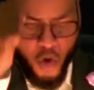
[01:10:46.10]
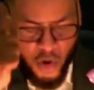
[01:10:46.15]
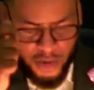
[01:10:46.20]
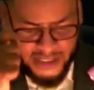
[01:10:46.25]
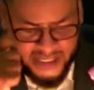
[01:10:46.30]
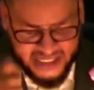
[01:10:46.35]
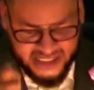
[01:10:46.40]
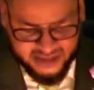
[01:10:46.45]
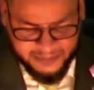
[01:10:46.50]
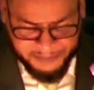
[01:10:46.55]
on
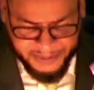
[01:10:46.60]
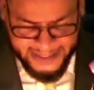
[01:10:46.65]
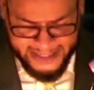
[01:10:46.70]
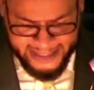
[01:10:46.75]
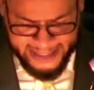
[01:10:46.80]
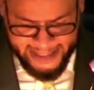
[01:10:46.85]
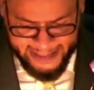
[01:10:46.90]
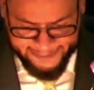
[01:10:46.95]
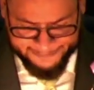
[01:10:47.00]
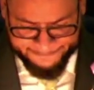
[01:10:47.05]
his
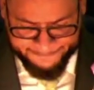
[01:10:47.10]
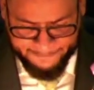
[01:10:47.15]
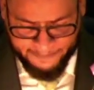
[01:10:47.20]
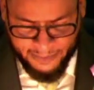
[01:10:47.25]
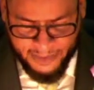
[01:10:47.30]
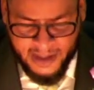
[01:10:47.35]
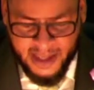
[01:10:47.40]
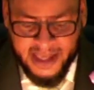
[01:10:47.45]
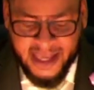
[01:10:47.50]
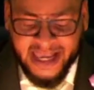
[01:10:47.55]
being.
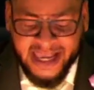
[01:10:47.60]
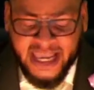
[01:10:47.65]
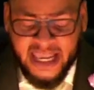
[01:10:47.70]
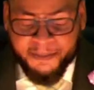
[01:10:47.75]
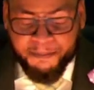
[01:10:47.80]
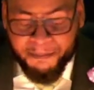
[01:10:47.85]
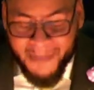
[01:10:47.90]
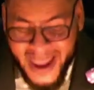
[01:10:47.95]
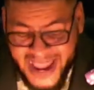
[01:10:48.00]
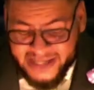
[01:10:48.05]
He
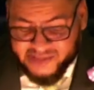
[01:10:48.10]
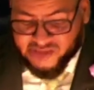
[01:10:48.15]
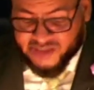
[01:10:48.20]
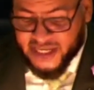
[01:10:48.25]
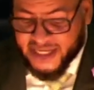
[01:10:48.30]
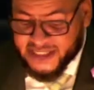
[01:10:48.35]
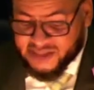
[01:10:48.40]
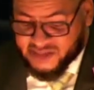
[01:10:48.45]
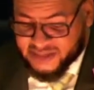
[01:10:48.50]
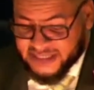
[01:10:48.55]
makes
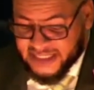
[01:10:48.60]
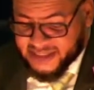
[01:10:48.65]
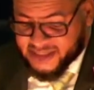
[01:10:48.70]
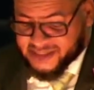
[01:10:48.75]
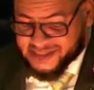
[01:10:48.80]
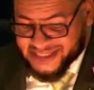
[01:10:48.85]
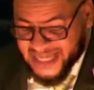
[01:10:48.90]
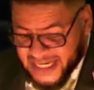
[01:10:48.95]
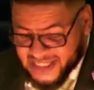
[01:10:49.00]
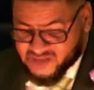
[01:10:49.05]
his
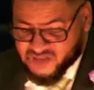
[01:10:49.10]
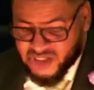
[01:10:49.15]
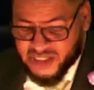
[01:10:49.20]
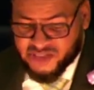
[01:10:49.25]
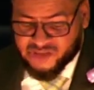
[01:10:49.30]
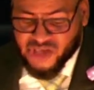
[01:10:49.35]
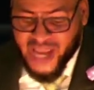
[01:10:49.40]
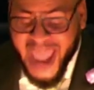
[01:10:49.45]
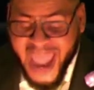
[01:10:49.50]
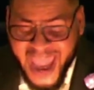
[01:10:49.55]

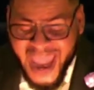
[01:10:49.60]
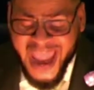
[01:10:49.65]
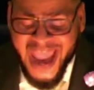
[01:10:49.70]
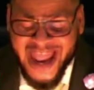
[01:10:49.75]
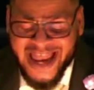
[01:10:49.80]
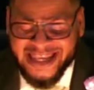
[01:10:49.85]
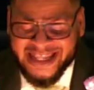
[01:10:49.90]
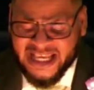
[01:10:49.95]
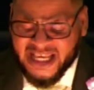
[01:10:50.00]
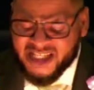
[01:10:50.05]
decisions
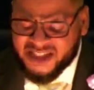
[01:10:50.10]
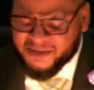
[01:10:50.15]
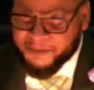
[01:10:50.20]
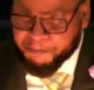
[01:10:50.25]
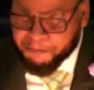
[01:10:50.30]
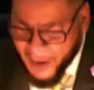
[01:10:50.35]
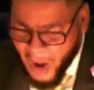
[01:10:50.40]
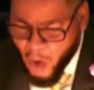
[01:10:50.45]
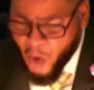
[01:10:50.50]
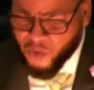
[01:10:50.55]
and is
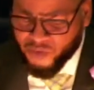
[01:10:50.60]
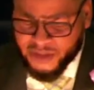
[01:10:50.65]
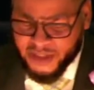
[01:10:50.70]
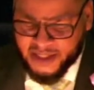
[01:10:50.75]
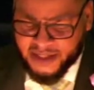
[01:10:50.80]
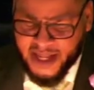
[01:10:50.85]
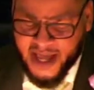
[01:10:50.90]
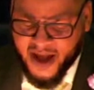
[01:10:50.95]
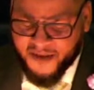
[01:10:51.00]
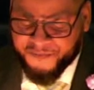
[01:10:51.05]
bold
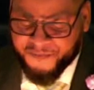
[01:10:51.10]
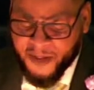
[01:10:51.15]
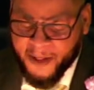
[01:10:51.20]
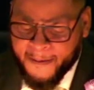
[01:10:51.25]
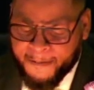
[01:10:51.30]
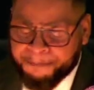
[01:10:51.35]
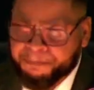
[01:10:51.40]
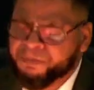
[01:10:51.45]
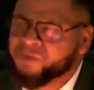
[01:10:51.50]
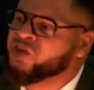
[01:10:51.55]
enough
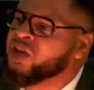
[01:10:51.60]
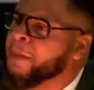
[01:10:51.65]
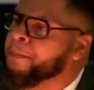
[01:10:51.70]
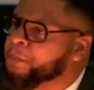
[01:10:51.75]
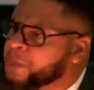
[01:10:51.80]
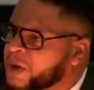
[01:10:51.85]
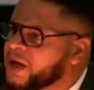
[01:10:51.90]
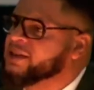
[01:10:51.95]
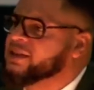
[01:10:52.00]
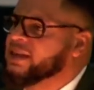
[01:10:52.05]
to
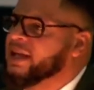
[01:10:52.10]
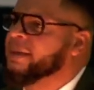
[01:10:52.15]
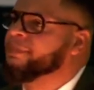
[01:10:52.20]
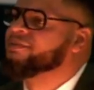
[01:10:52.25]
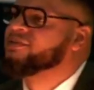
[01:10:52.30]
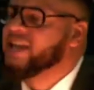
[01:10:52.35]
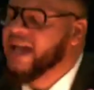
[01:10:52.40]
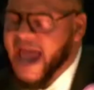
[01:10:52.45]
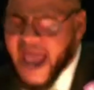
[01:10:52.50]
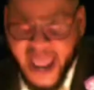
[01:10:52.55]
put them
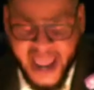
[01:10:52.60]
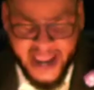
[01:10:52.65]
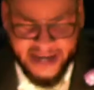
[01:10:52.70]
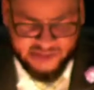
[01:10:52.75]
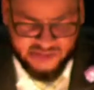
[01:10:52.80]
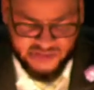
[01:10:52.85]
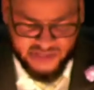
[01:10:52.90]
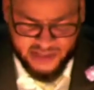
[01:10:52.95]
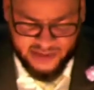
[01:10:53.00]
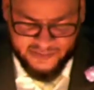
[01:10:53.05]
to
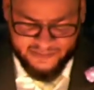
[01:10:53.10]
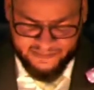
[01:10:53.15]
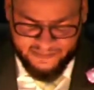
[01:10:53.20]
action.